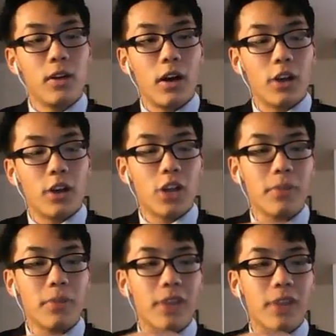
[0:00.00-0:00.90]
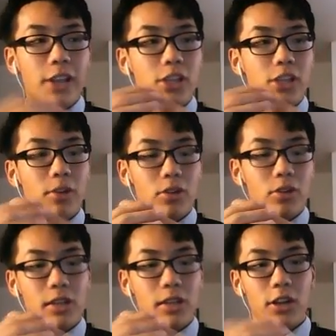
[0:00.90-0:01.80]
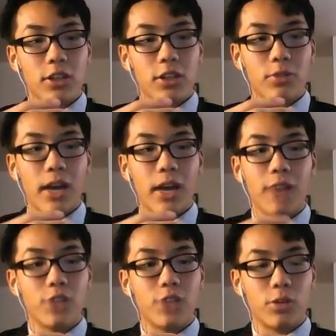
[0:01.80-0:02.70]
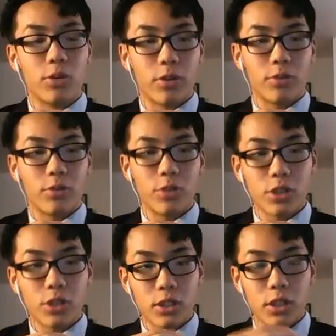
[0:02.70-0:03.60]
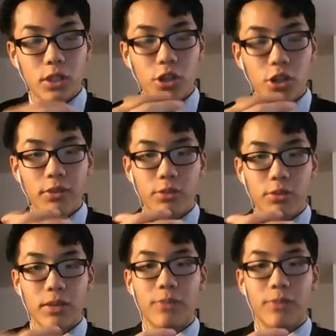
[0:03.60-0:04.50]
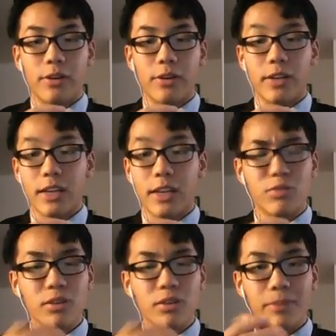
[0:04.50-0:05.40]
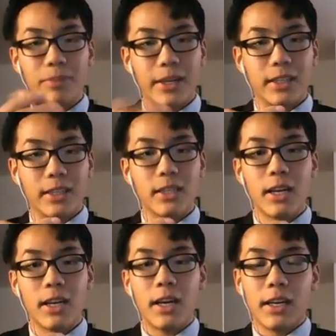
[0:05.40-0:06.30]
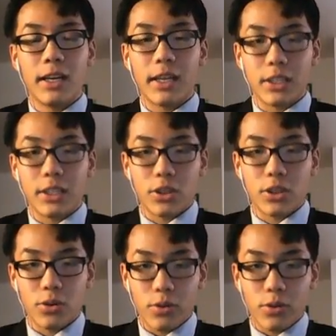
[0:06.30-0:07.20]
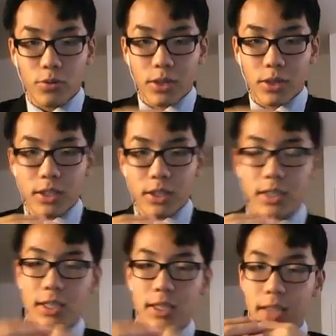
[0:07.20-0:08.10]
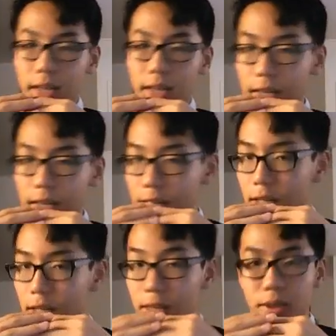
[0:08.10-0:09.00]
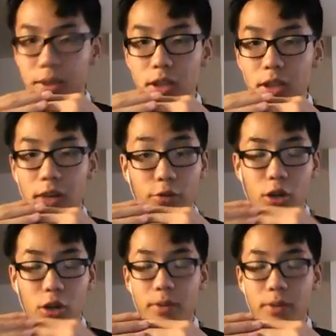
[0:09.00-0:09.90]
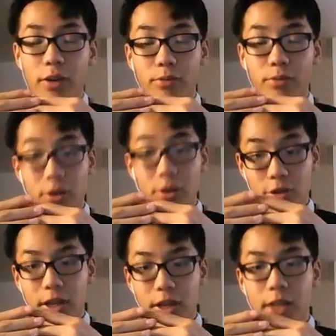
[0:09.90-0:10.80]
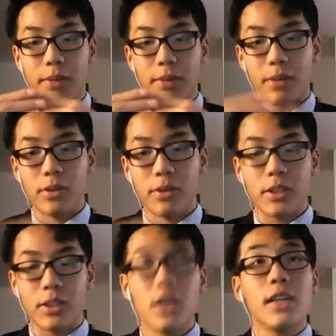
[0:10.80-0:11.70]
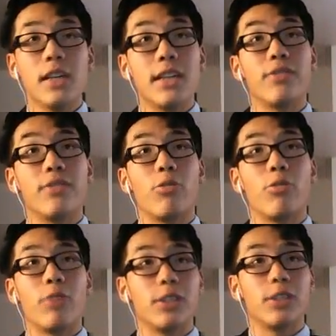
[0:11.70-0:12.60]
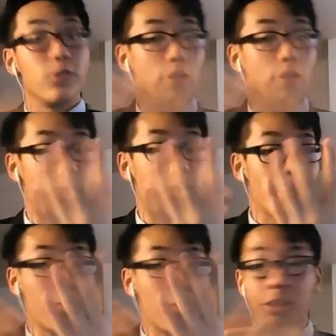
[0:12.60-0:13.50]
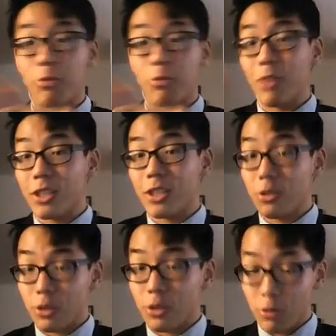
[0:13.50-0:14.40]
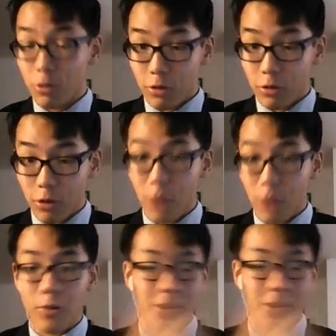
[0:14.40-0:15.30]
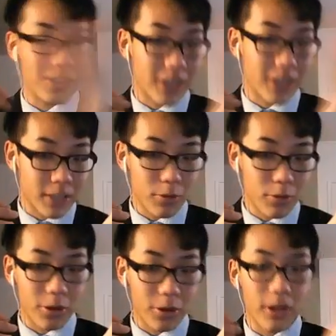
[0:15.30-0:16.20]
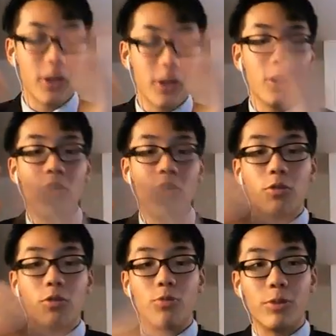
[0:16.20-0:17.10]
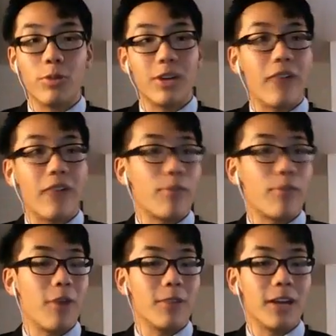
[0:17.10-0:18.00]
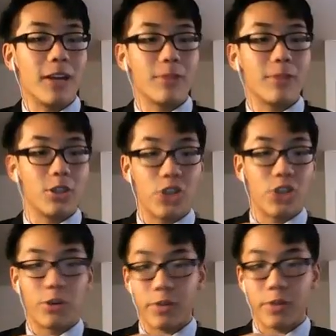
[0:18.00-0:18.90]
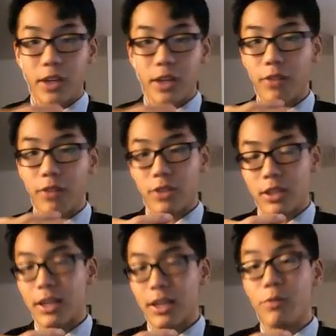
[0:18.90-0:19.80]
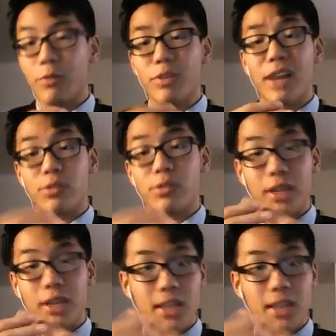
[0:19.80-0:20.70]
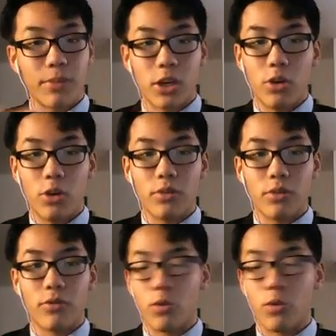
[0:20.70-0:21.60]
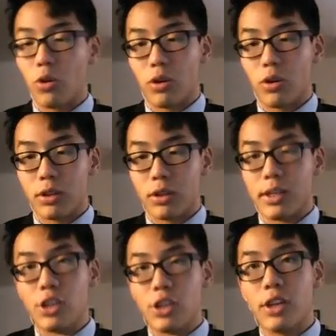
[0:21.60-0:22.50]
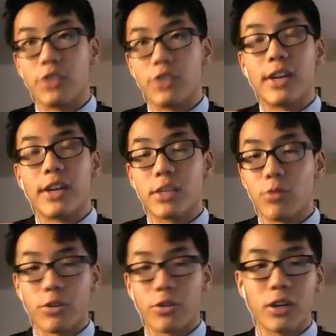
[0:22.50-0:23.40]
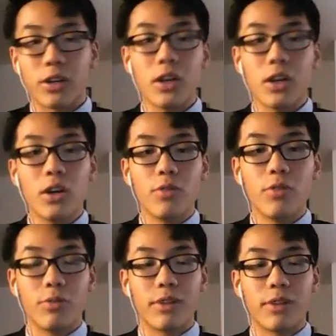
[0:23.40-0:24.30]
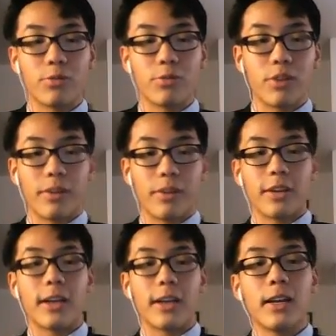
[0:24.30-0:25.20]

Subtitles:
On top of that HTML skeleton, we have jQuery, which is a JavaScript library. It's one of the biggest. And so what it does is that it eliminates a lot of cross-browser incompatibilities. Say if someone wanted to use Safari while another one wanted to use Google Chrome or Internet Explorer, we wouldn't have a problem with that because jQuery covers us on that. We wouldn't have to write separate code for, say, Internet Explorer. We wouldn't have to worry about that.